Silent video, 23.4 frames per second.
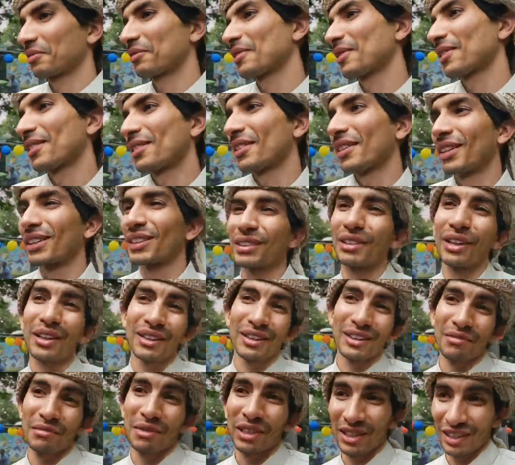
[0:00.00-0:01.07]
But that's
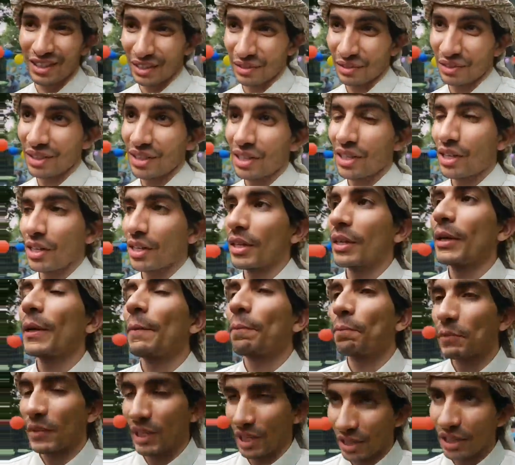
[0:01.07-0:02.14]
organized, that's planned,
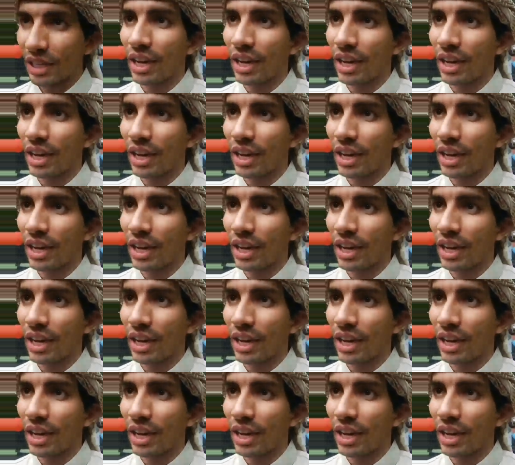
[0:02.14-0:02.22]
isn't it?